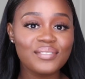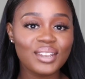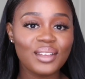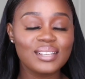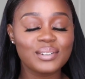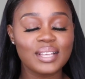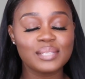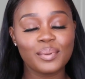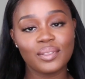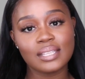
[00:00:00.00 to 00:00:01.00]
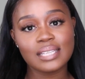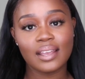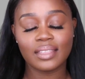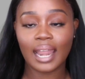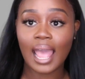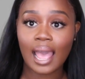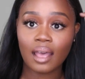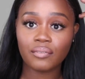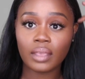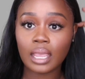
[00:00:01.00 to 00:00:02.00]
video is going to be on this hair that I
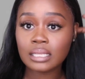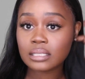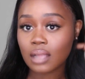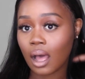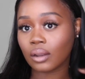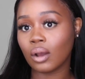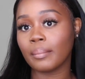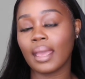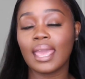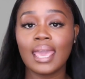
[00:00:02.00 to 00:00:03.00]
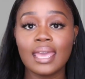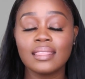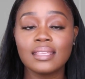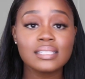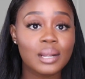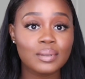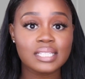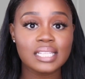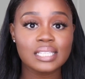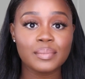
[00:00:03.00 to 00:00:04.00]
have installed on my head this hair was
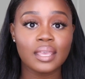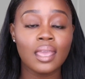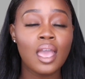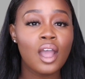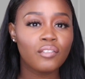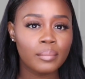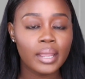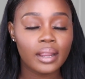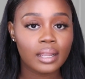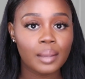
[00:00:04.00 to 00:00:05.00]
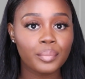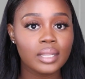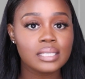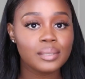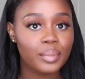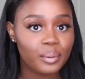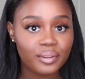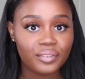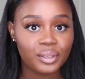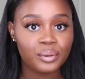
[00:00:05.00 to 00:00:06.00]
sent to me from a hair company to be
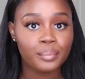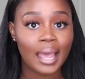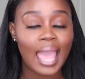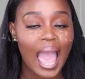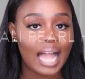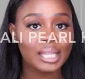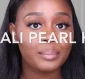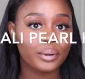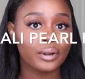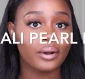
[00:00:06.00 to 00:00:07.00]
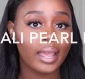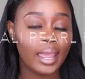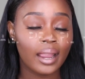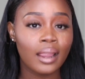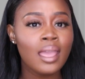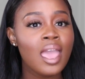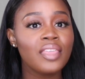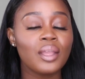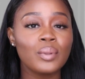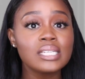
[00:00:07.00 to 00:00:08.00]
reviewed by Ali Pearl Hair
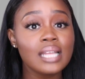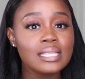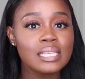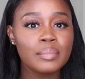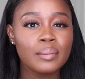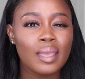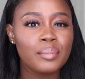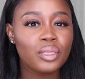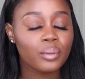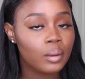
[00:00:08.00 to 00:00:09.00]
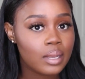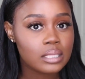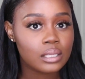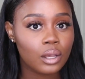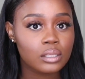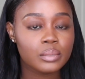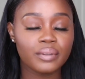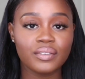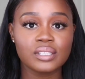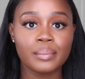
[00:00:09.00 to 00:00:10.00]
they reached out to me maybe three weeks ago to
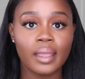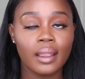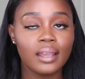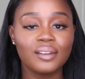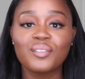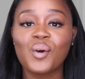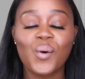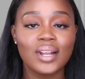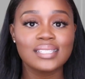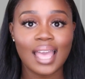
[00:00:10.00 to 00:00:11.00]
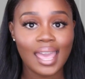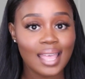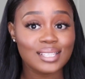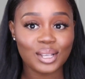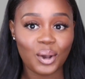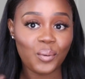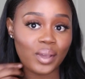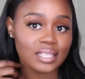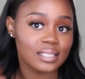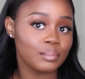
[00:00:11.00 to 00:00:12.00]
review some hair and of course I had to go
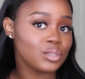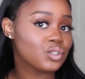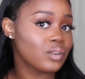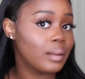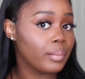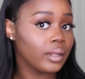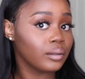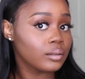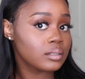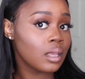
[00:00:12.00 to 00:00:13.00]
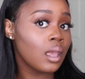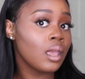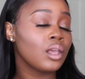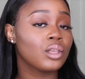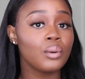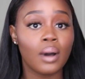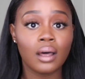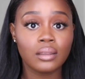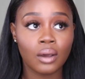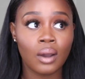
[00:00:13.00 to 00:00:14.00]
with some straight bundles you
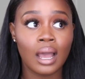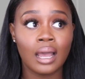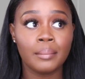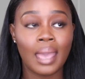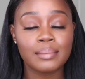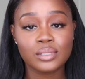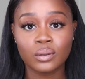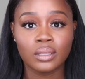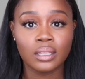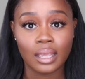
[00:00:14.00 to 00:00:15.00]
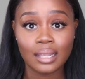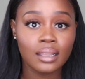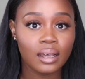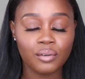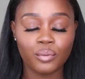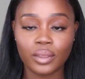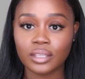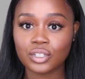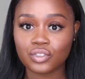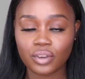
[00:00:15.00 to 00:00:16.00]
all know I'm absolutely in love
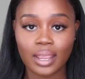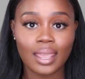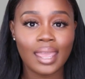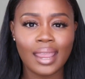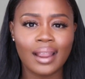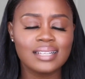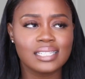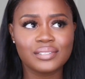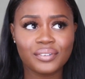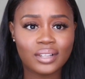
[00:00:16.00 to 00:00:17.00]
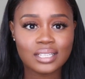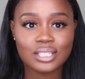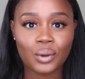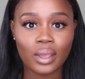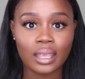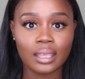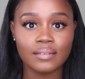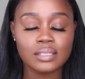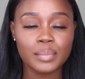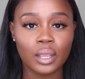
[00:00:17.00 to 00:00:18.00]
with straight hair. I just feel as though it
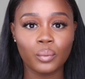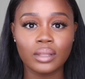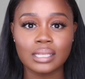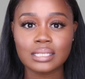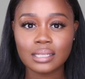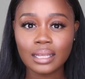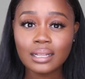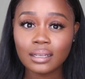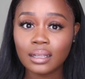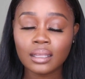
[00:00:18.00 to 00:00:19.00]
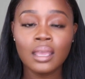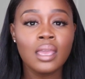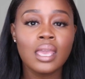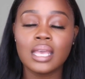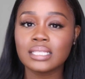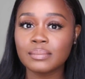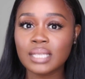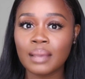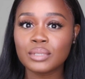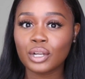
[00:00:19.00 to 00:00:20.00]
gives me a really sleek look and
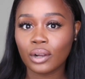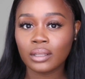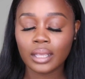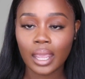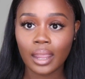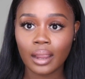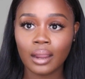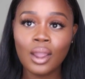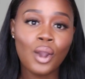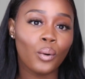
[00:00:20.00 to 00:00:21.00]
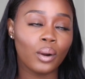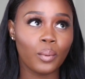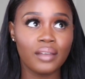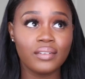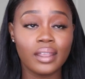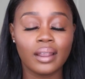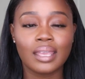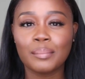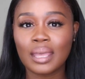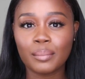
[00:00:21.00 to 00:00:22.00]
sometimes curly hair or wavy hair
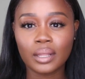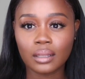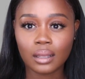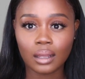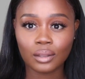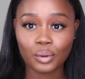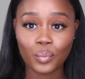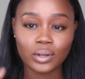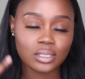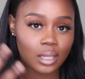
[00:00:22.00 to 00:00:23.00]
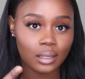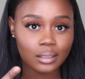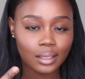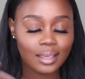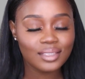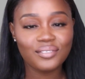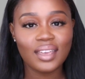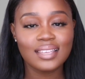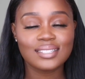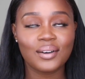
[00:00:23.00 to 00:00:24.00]
can make me look a little more chunky in the
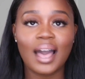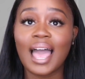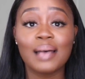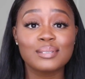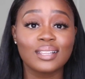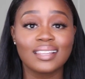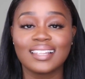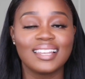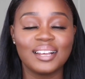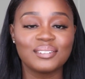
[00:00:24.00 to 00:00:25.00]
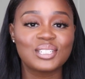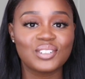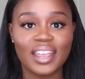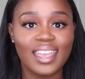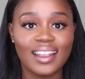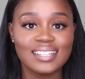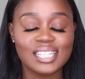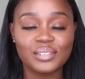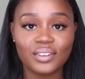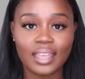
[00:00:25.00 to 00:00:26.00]
face. So I absolutely love straight hair
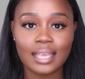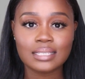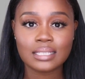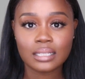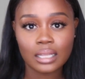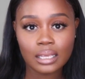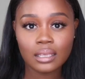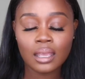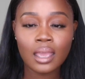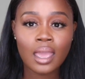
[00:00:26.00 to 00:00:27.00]
just for that sleek,